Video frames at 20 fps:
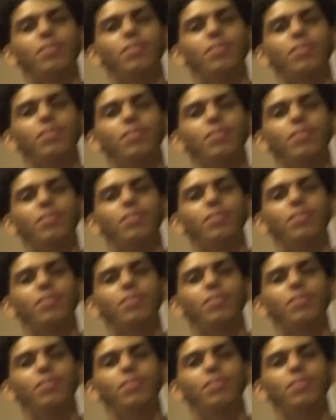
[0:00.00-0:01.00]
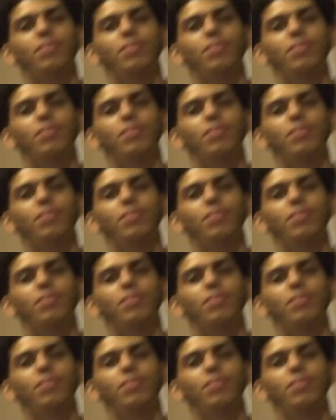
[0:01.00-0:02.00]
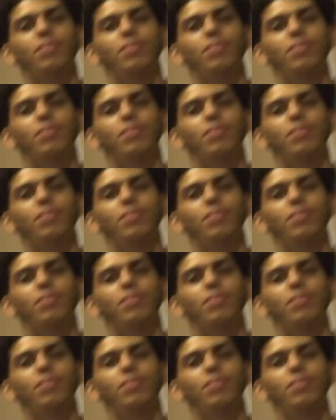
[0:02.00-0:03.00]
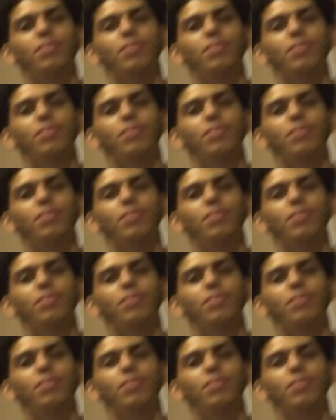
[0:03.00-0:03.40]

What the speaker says: (silent)